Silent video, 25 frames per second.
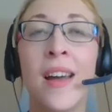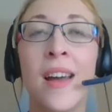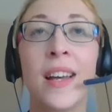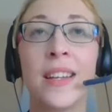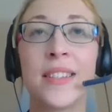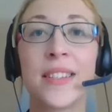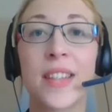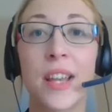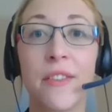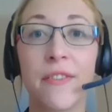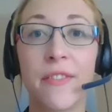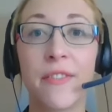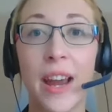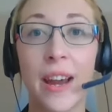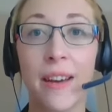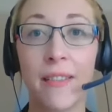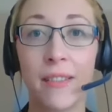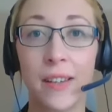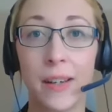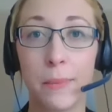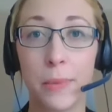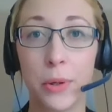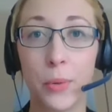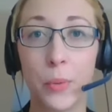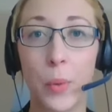So
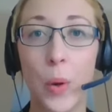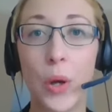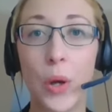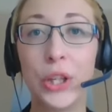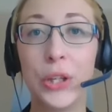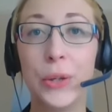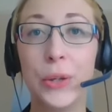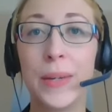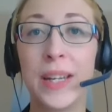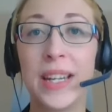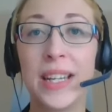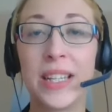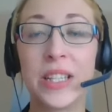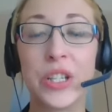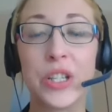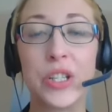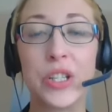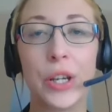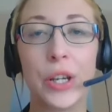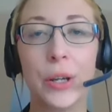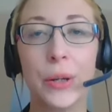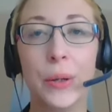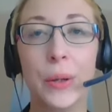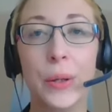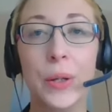variable, what you need to do,
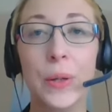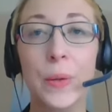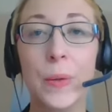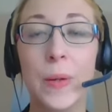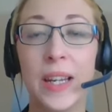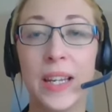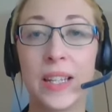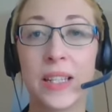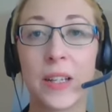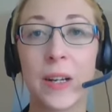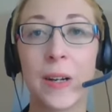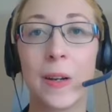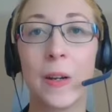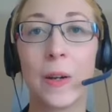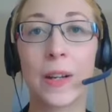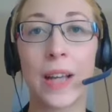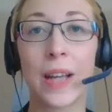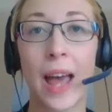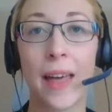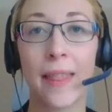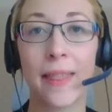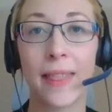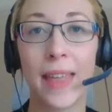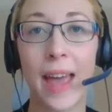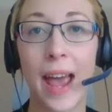you need to look
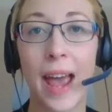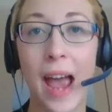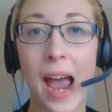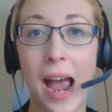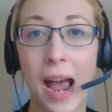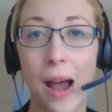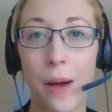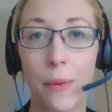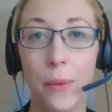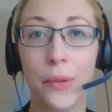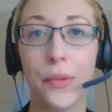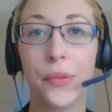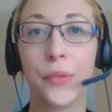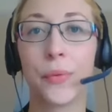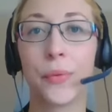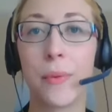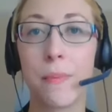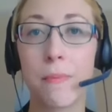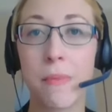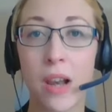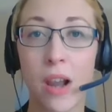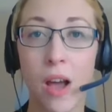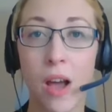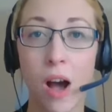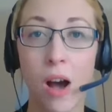at their hours
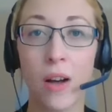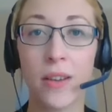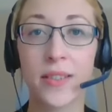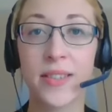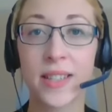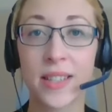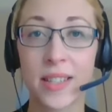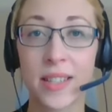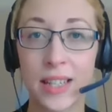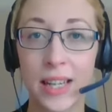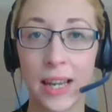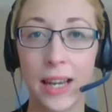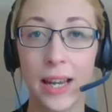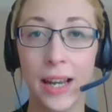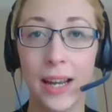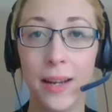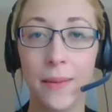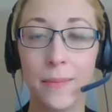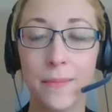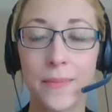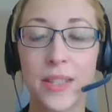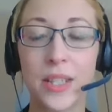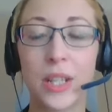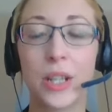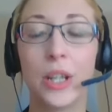from last year.
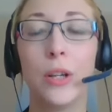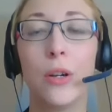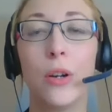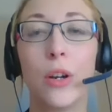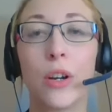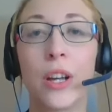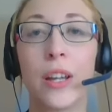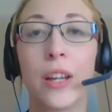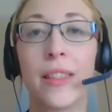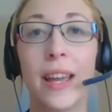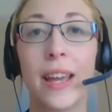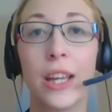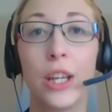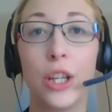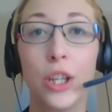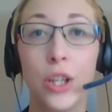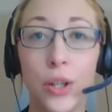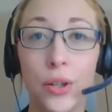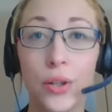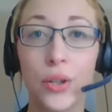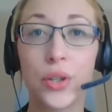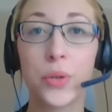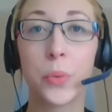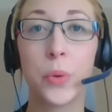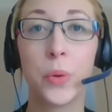So you look at their
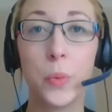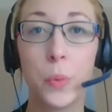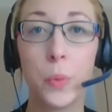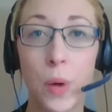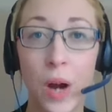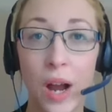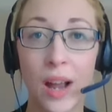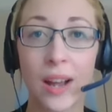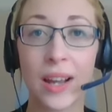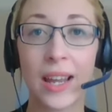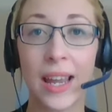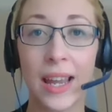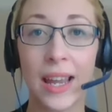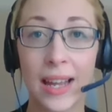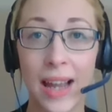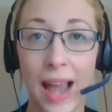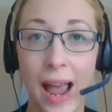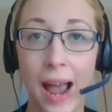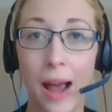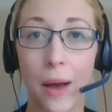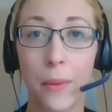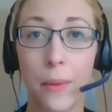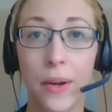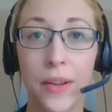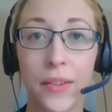usual working
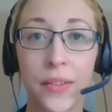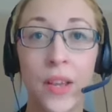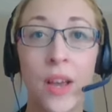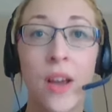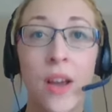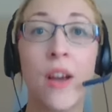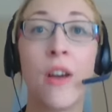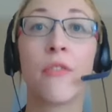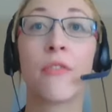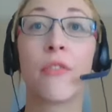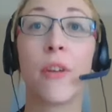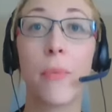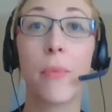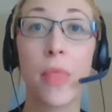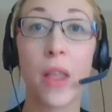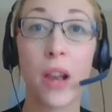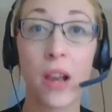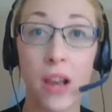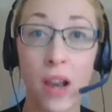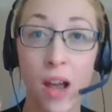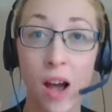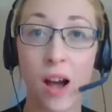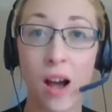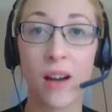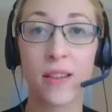hours from the
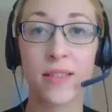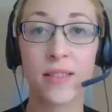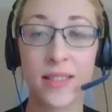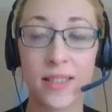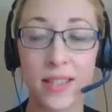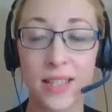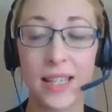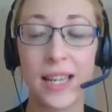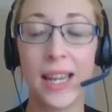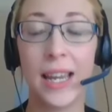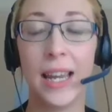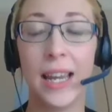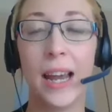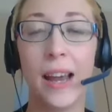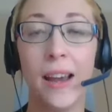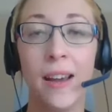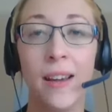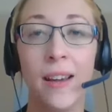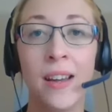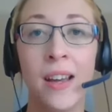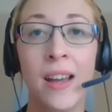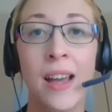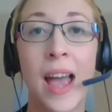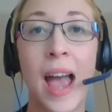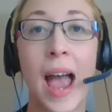last year
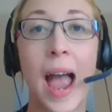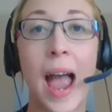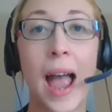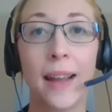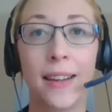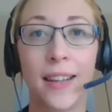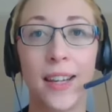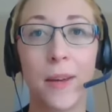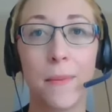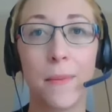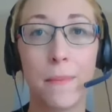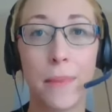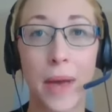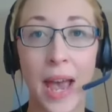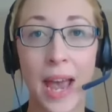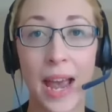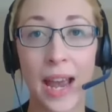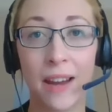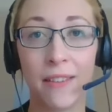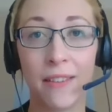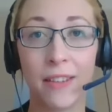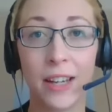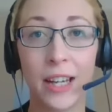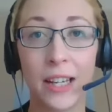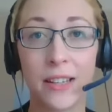and
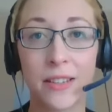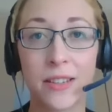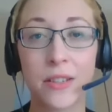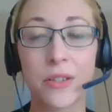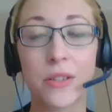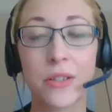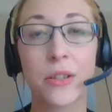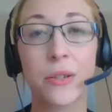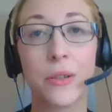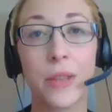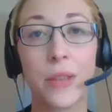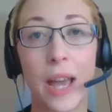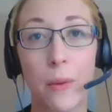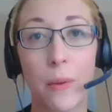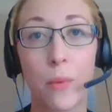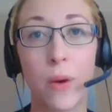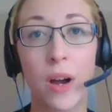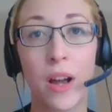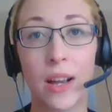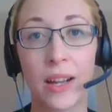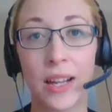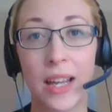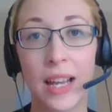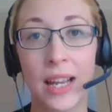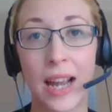compare it to their
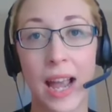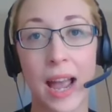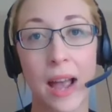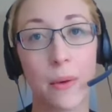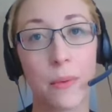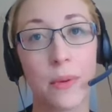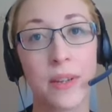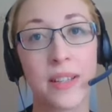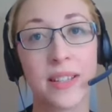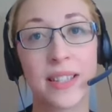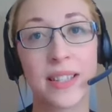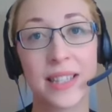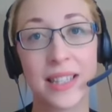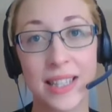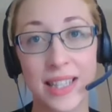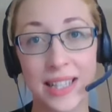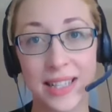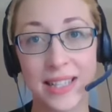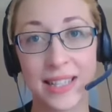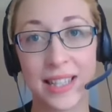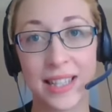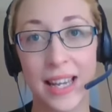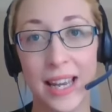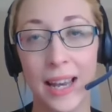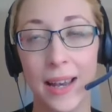working hours
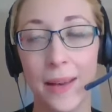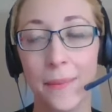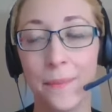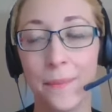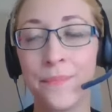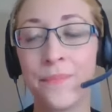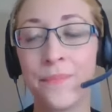this year.